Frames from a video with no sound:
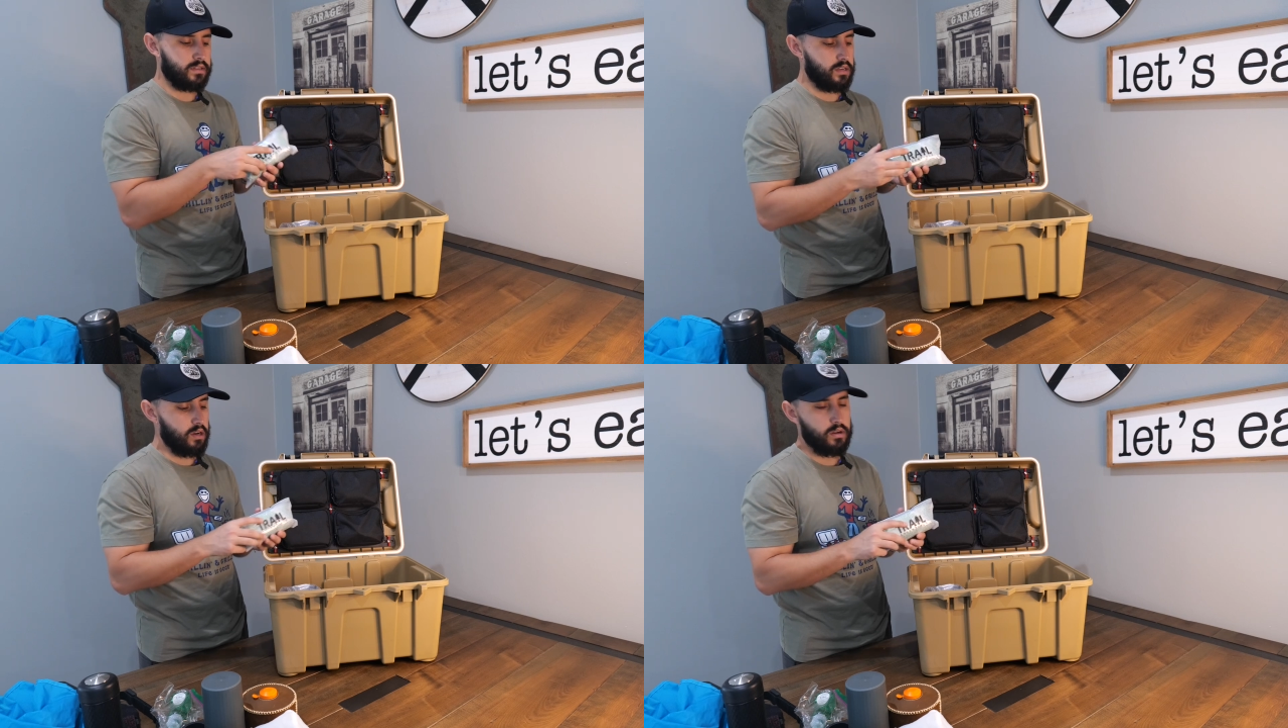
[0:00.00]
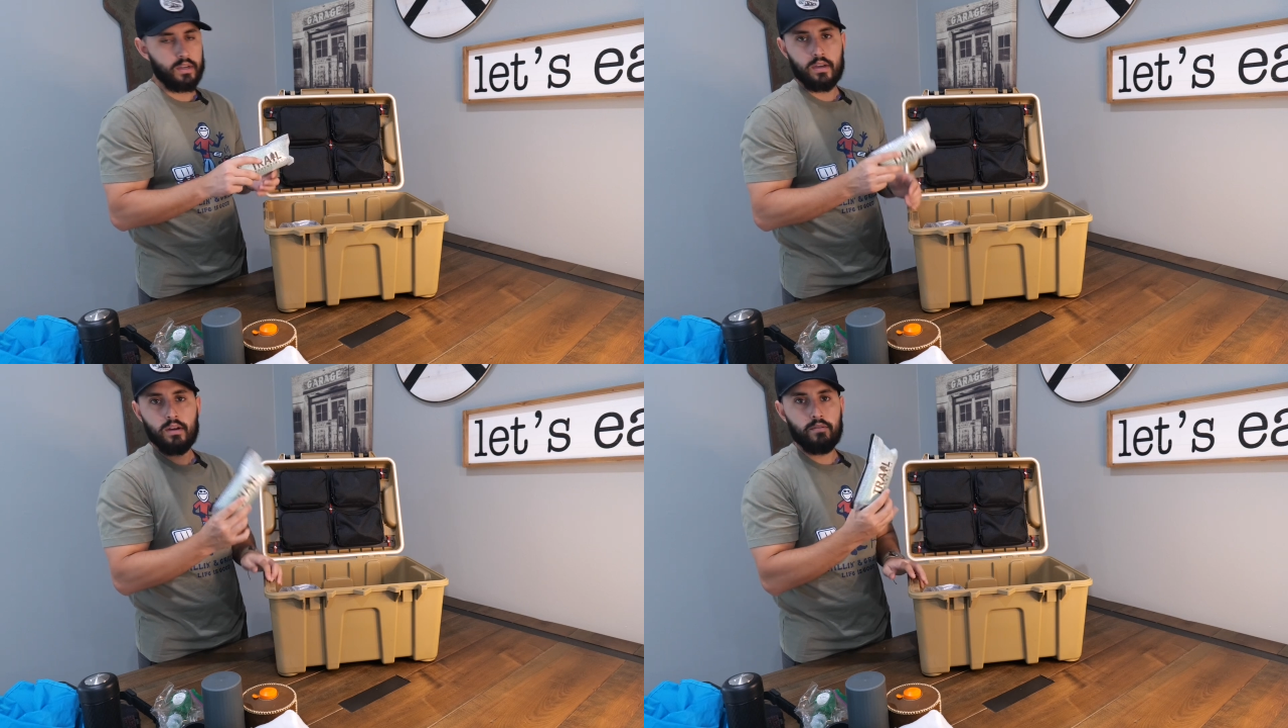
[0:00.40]
So
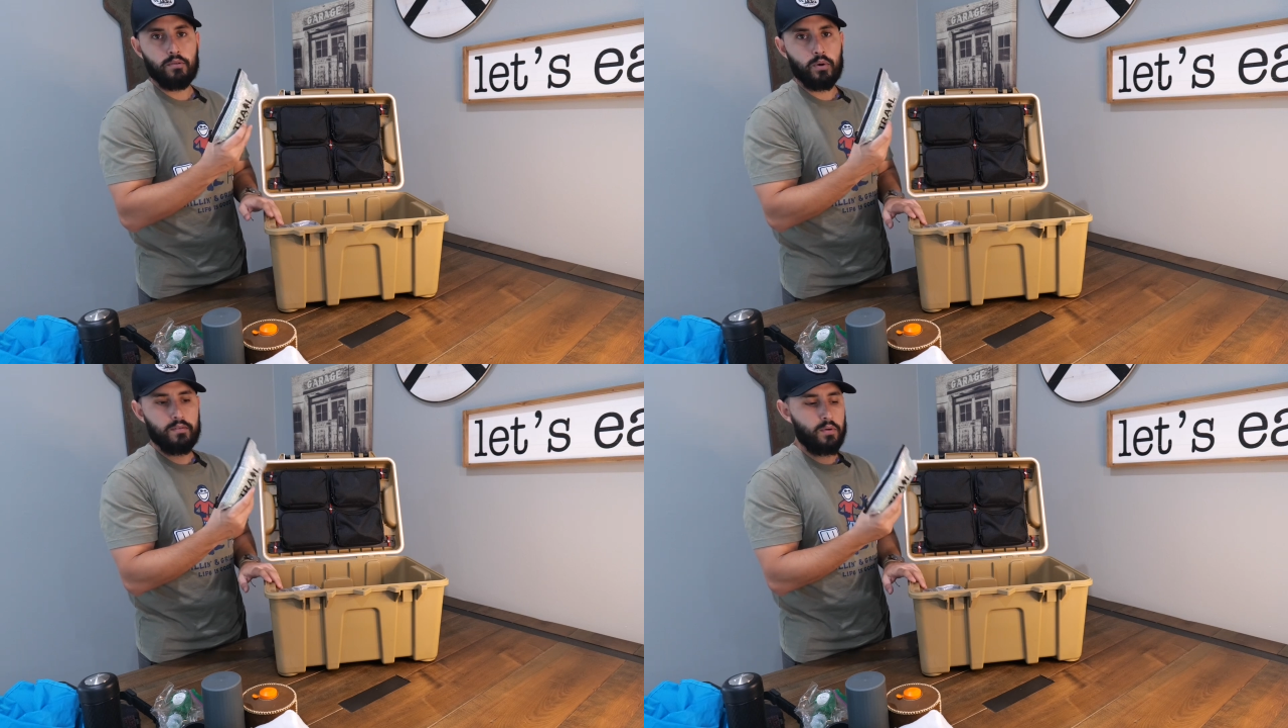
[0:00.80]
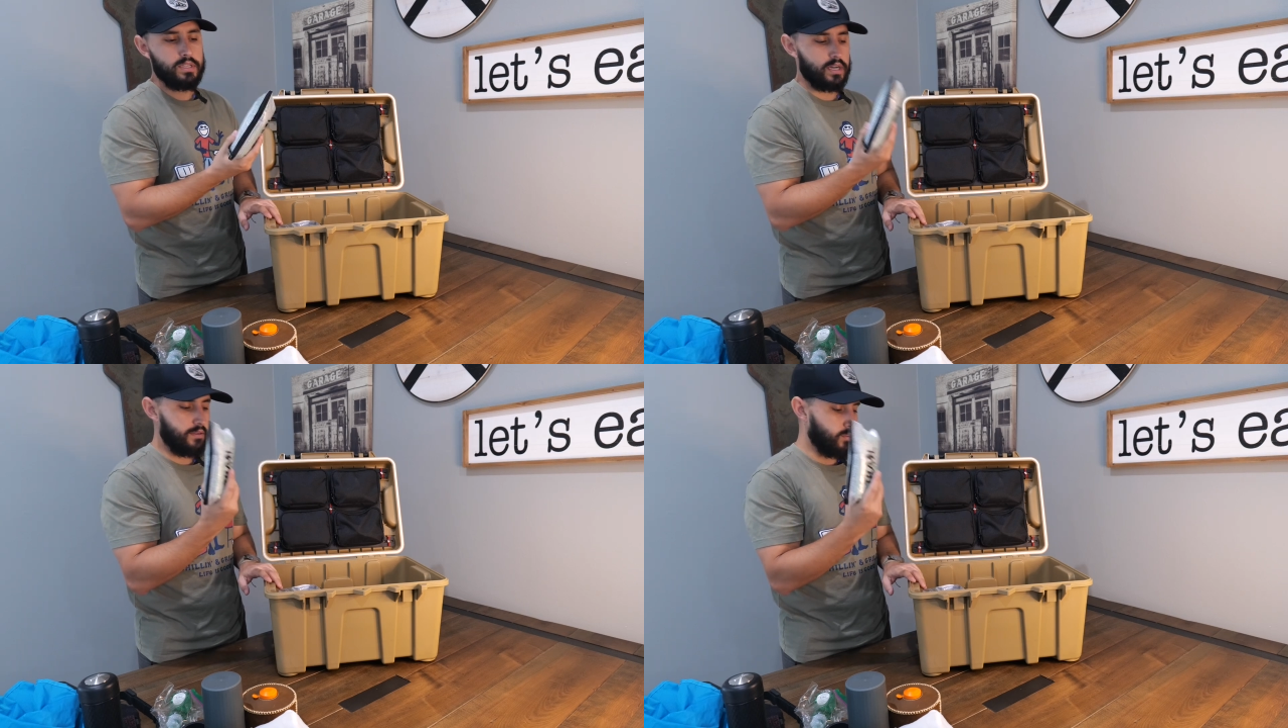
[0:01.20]
for whatever
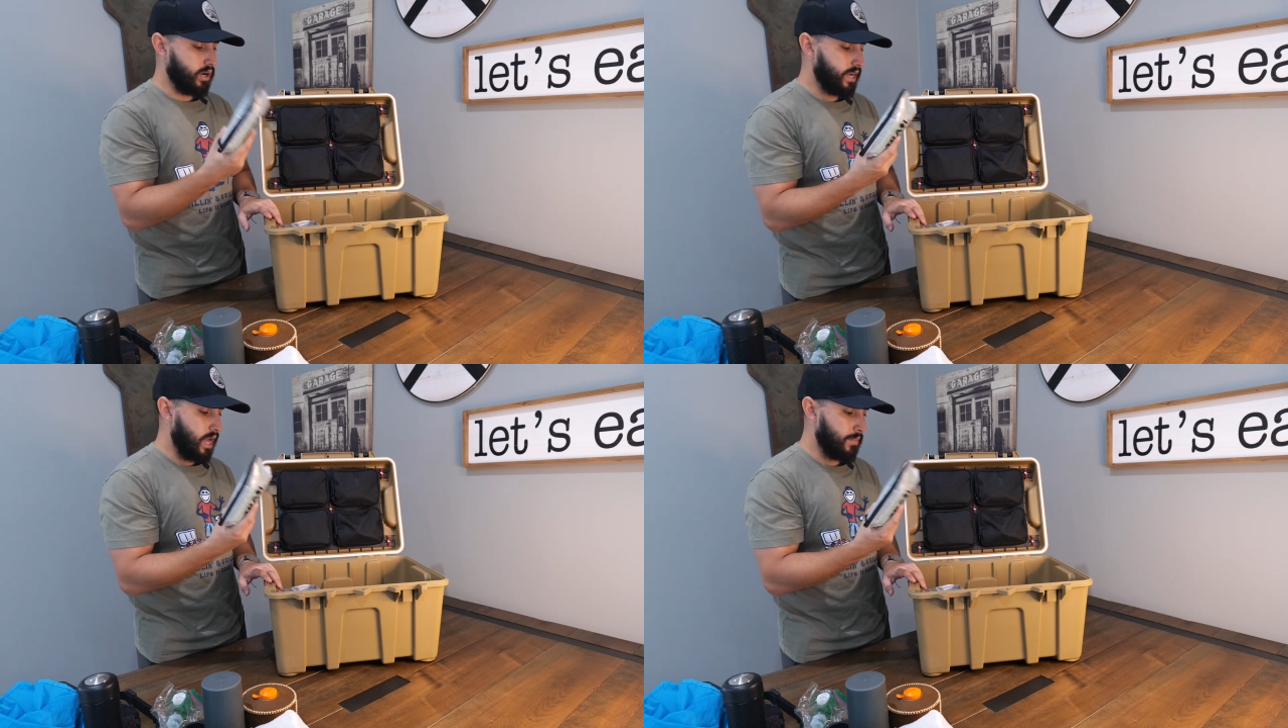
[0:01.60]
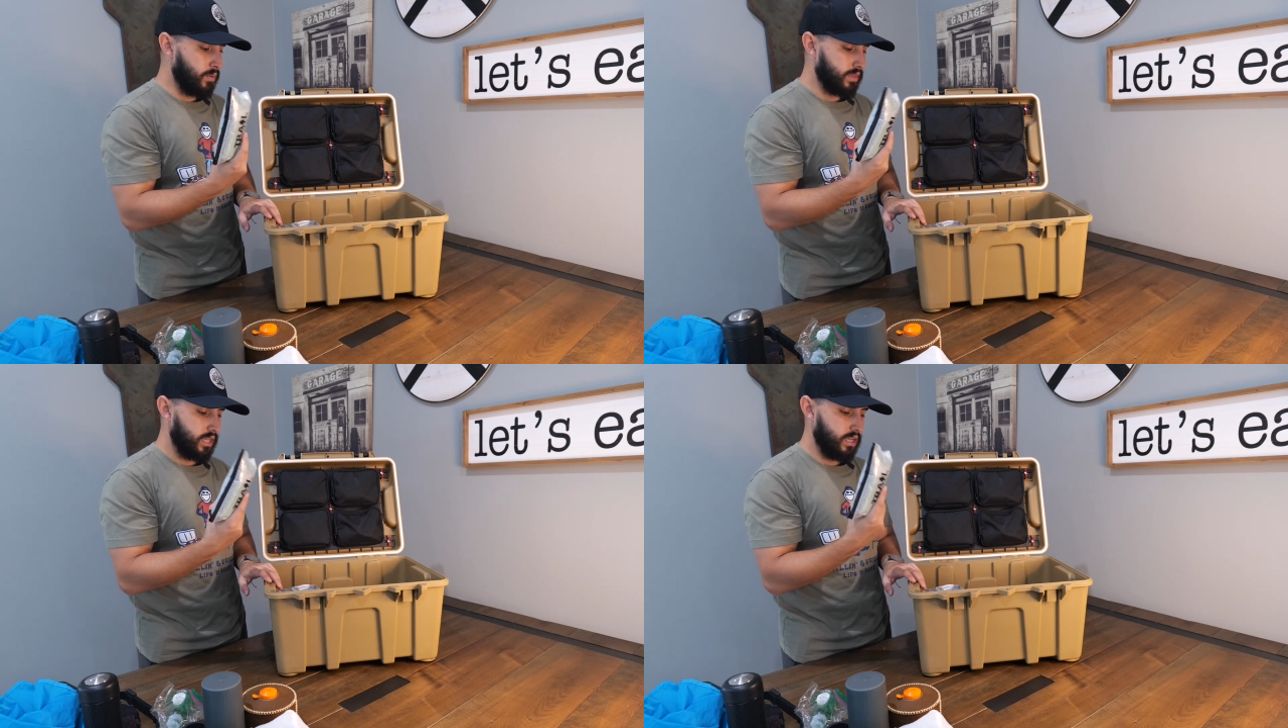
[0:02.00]
reason, if we're camping
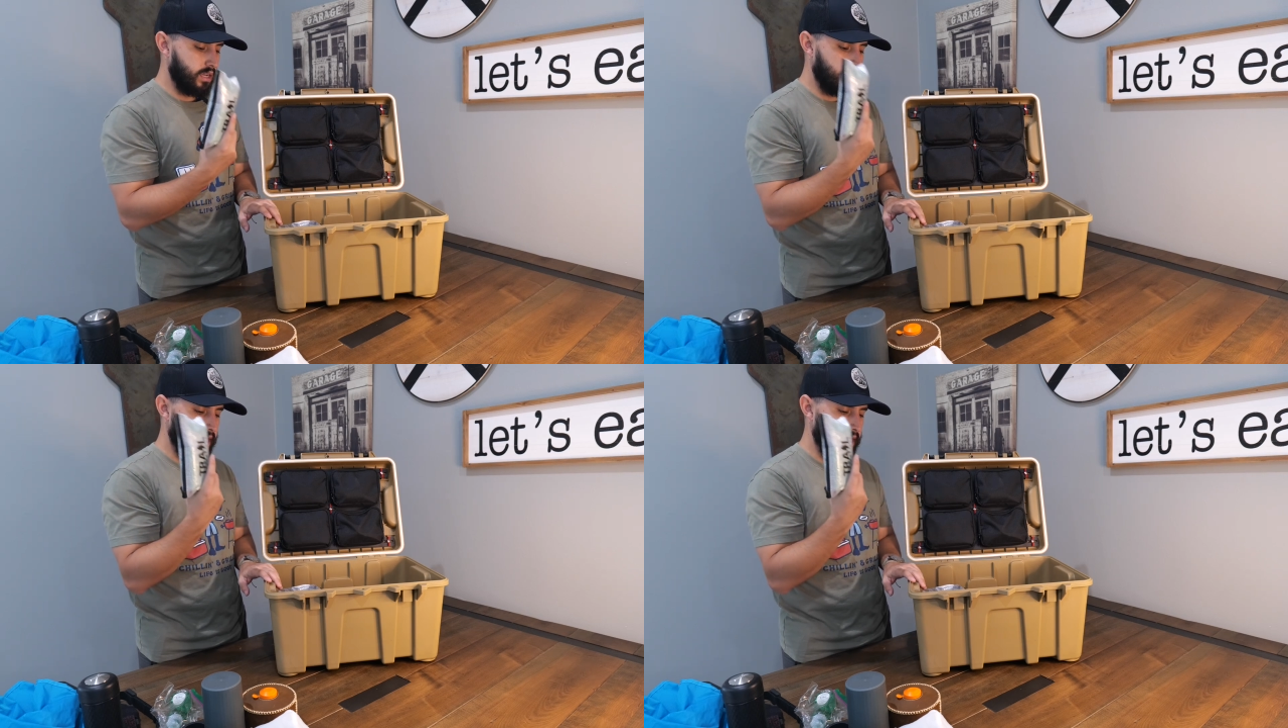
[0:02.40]
with the